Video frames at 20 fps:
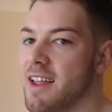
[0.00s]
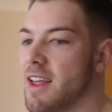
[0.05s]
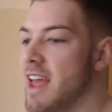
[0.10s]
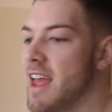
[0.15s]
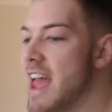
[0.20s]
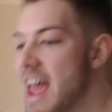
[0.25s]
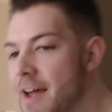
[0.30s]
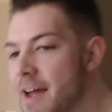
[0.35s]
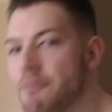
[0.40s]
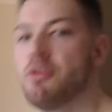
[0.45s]

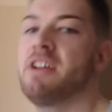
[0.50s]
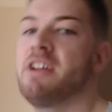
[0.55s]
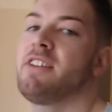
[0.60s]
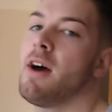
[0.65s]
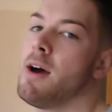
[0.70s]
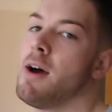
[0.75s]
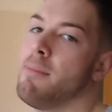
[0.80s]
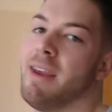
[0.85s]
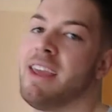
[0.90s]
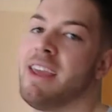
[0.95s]
every
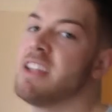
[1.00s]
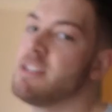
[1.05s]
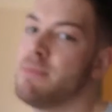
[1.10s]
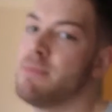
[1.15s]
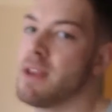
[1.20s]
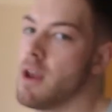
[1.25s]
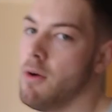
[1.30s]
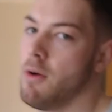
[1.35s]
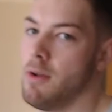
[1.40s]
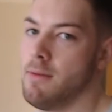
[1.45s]
time it gets me
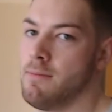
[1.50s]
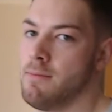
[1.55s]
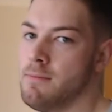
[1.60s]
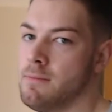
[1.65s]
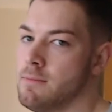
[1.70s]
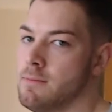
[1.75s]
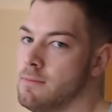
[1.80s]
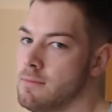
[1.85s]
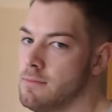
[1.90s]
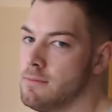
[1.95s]
going.
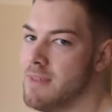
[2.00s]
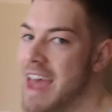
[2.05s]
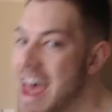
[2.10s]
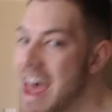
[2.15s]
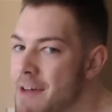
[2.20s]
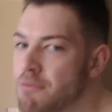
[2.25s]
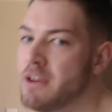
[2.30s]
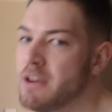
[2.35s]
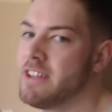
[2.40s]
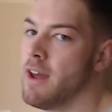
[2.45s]

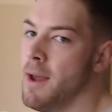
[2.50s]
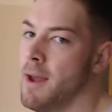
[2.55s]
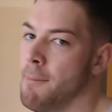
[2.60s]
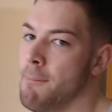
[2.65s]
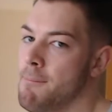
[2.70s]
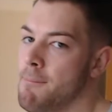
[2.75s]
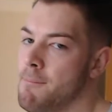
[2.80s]
Every time.